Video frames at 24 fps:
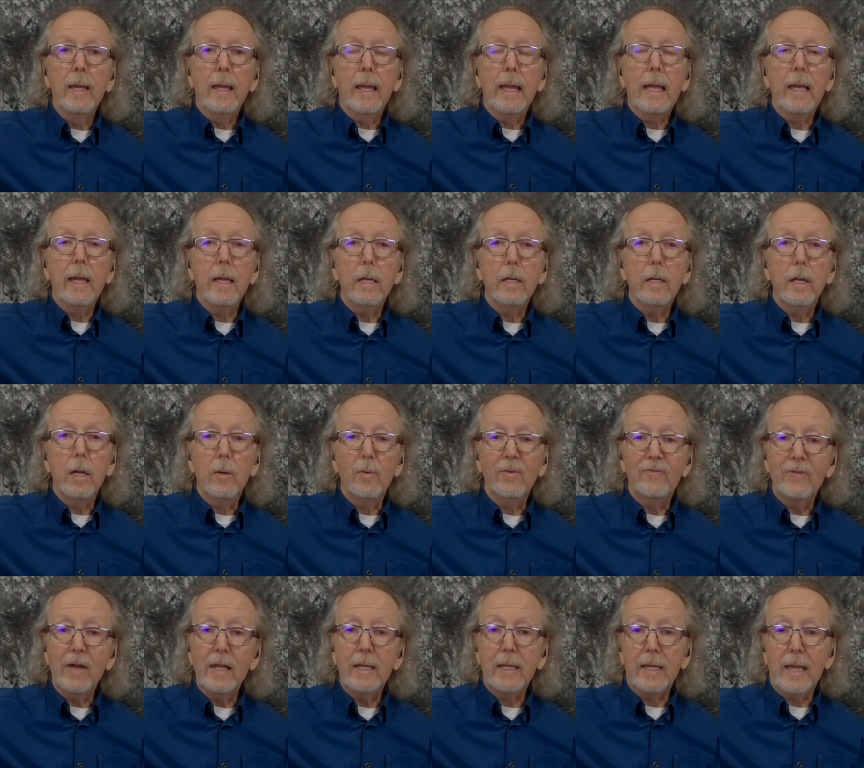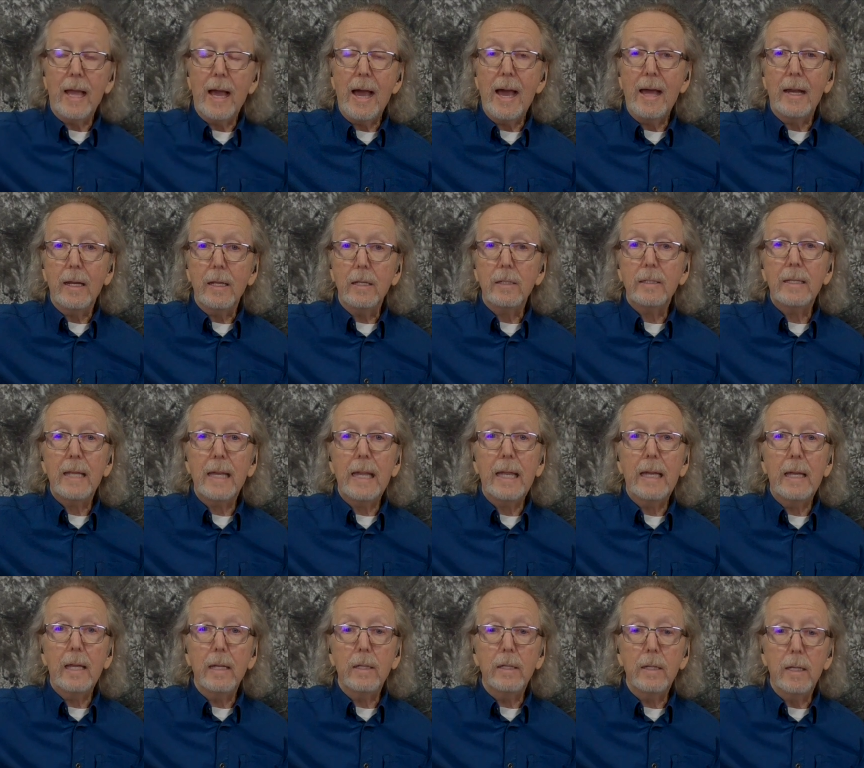and uh, we finally got it,
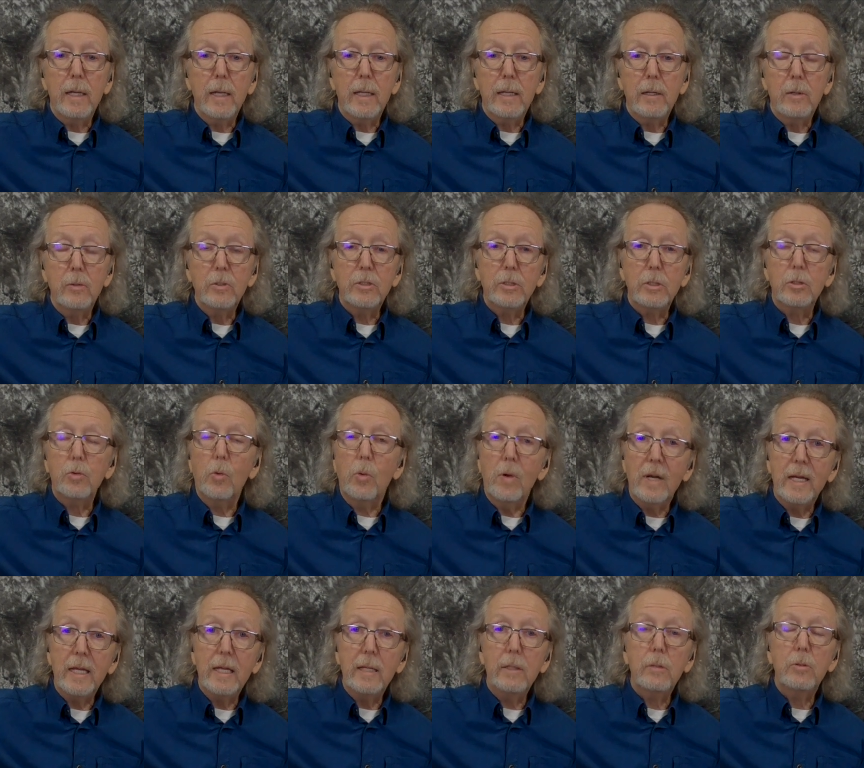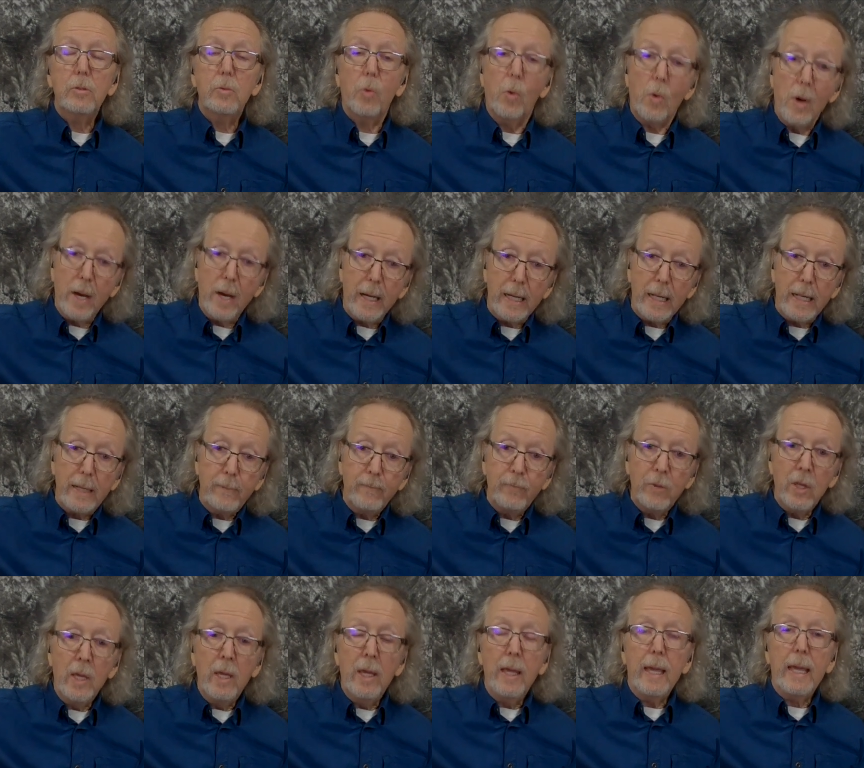and uh, it was a 2020,
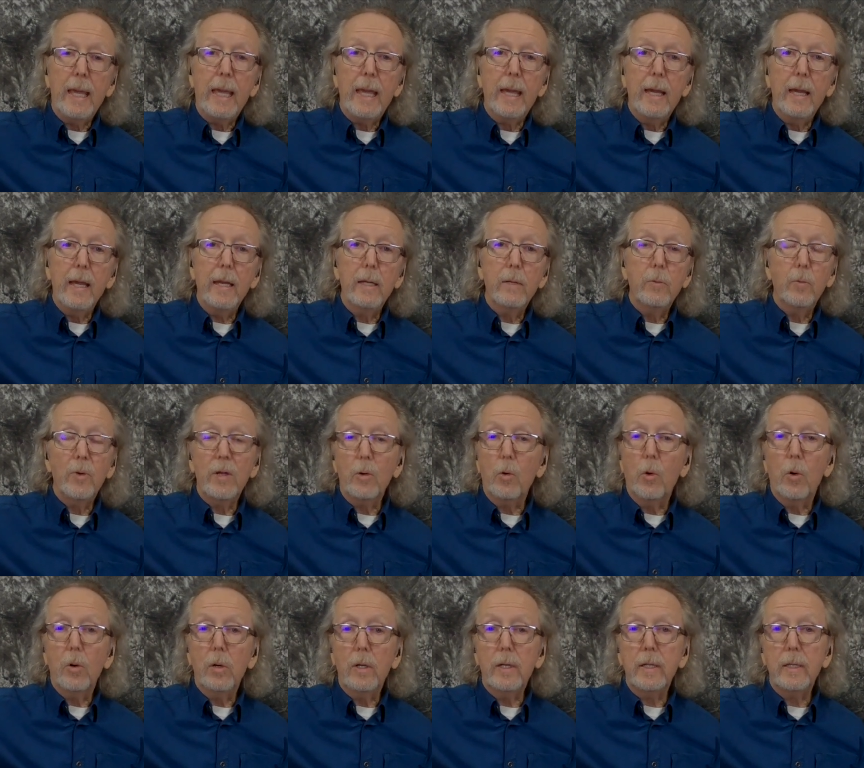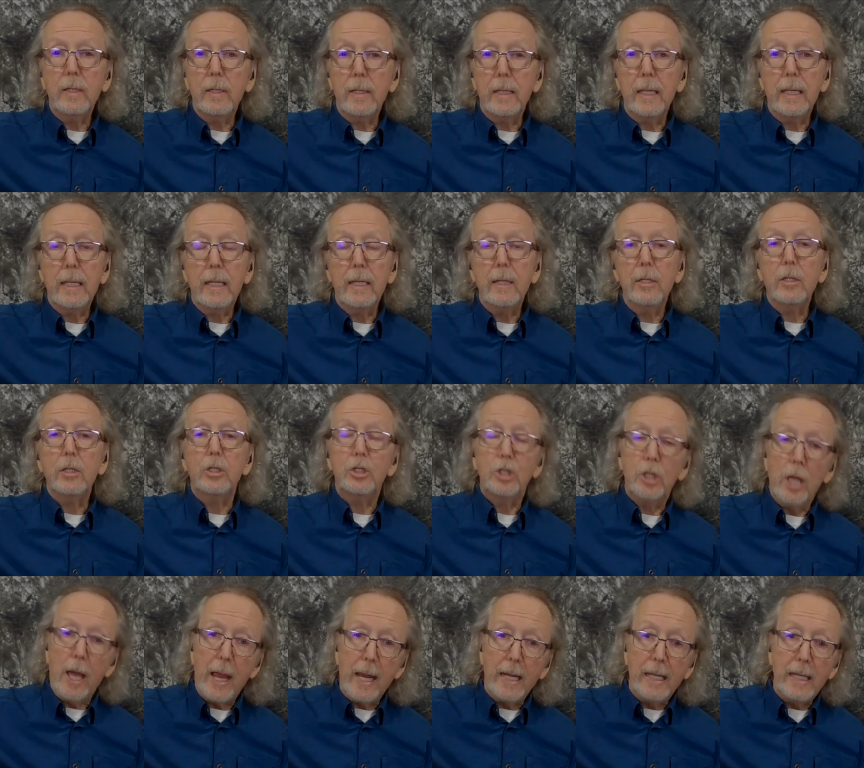and we ordered it in
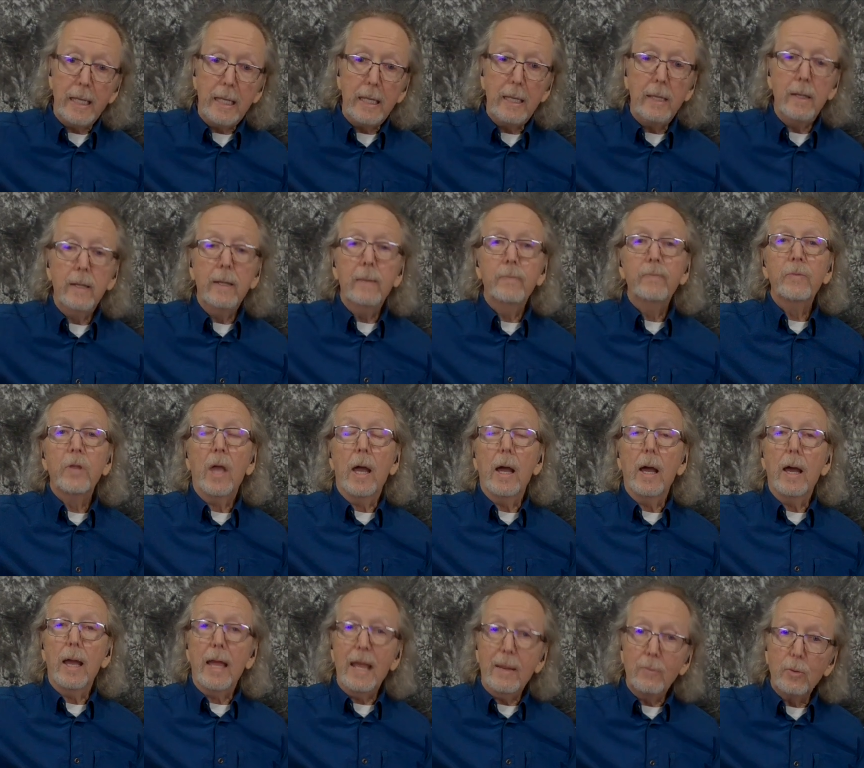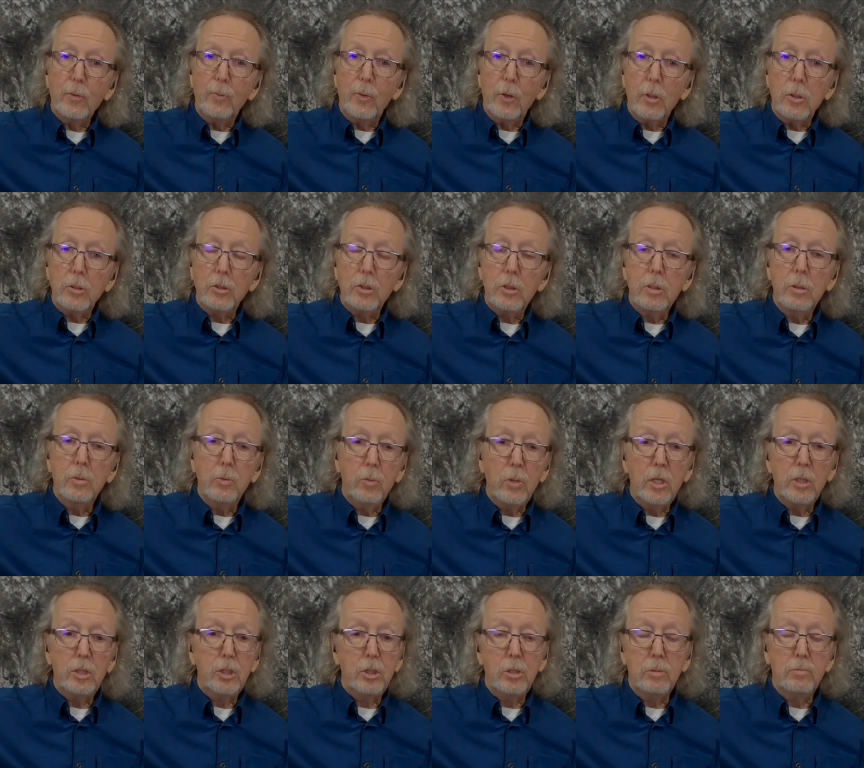shiny uh, Amberburst,
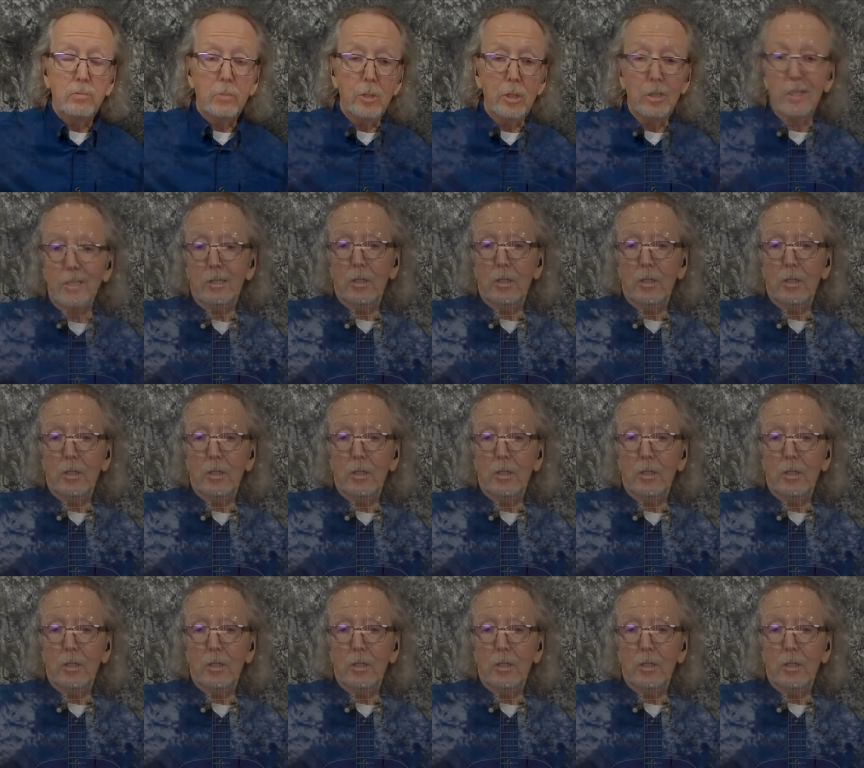which you just